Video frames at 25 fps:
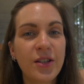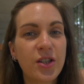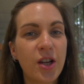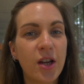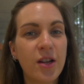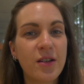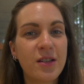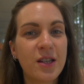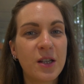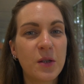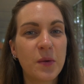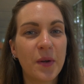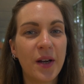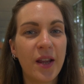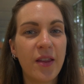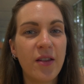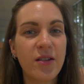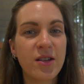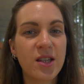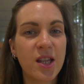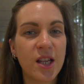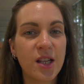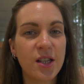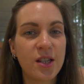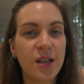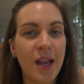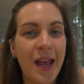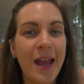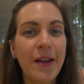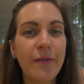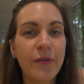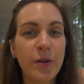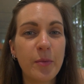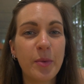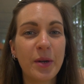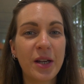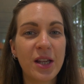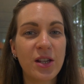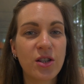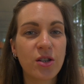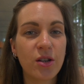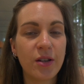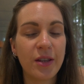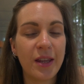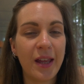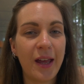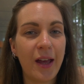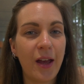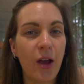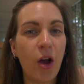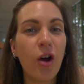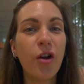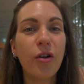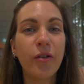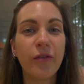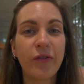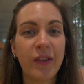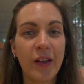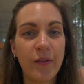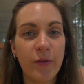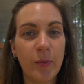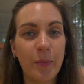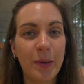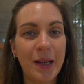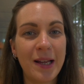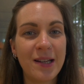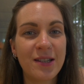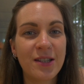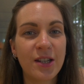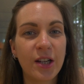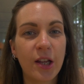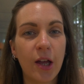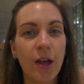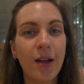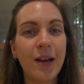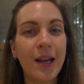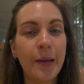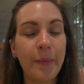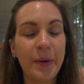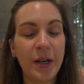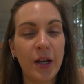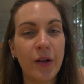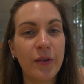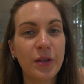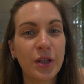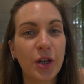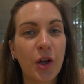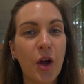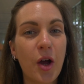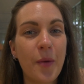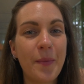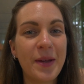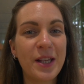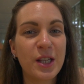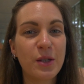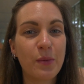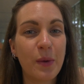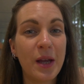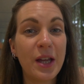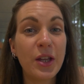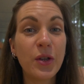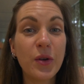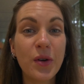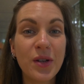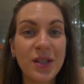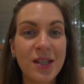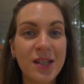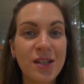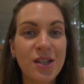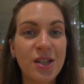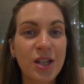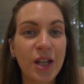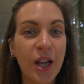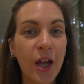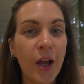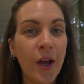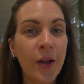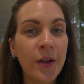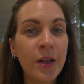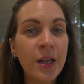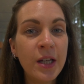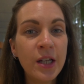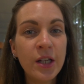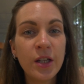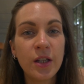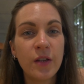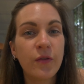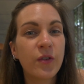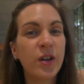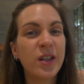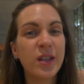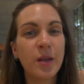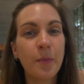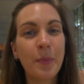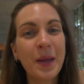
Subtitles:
toast is one of those things, everybody's got their own favourite place to go. Let me know in the comments where yours is to go. You've got the